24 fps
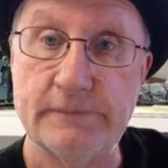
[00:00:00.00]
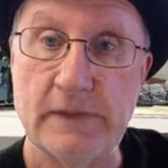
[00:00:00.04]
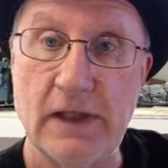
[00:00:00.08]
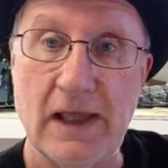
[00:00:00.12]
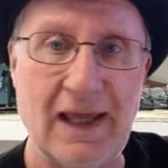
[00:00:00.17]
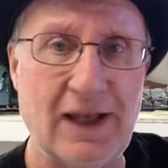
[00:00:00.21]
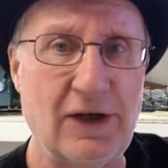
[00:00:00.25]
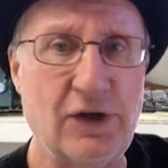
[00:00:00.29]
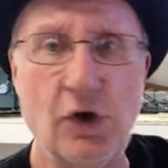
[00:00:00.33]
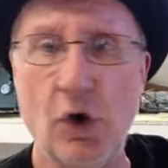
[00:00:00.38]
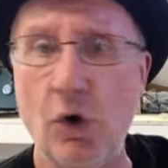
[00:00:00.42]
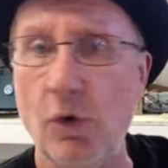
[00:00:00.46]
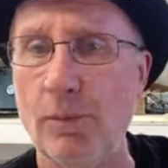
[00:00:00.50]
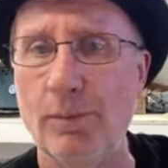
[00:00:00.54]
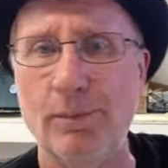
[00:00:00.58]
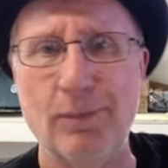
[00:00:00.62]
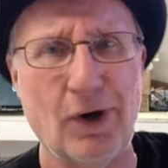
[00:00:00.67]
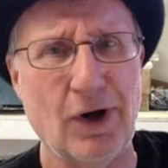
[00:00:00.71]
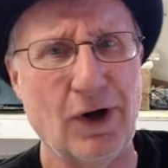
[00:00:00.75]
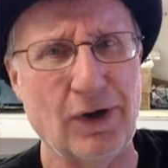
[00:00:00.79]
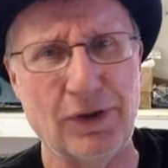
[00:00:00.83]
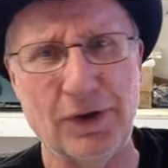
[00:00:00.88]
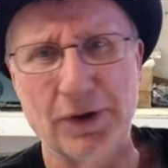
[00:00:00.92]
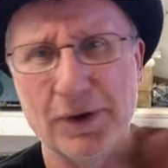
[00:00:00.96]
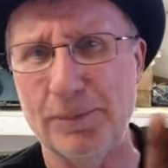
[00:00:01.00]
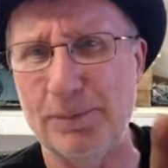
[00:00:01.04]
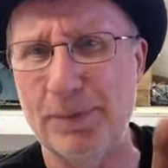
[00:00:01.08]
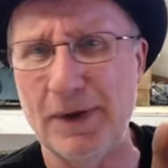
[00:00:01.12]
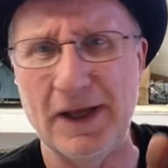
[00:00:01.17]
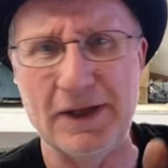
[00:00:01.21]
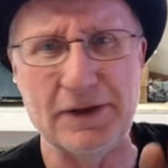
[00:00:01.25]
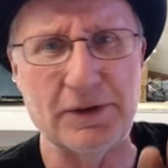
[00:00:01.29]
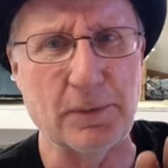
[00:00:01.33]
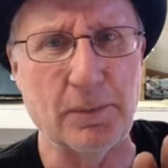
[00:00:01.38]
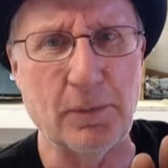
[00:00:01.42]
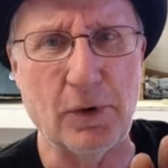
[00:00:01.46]
And don't bother to
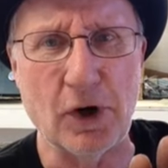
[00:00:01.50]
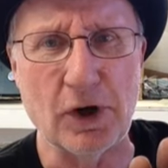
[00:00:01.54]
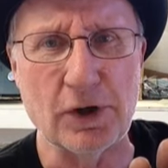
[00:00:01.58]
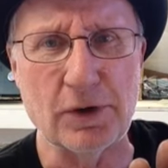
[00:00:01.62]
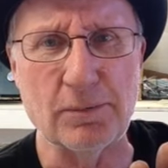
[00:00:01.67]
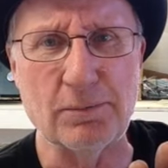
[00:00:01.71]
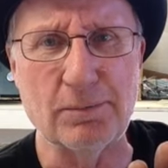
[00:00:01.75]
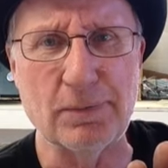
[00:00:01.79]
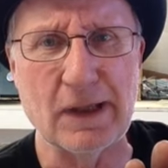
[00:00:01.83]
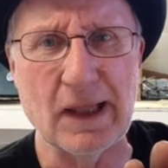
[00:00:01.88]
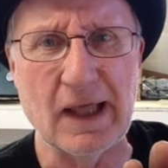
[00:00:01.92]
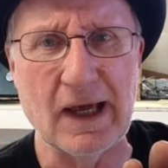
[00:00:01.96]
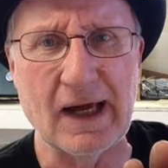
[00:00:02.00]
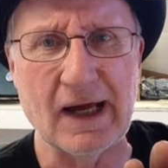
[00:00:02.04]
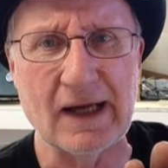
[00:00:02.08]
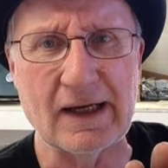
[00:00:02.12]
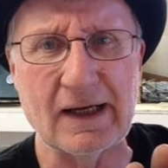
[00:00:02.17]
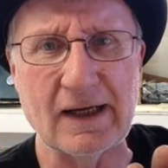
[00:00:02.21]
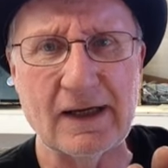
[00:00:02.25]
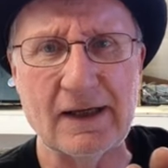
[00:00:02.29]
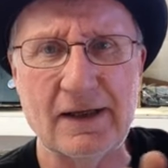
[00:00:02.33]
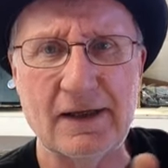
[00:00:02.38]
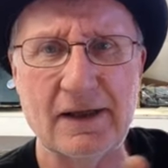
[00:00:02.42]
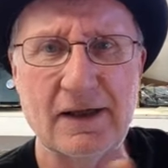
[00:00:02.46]
paint the bottom black.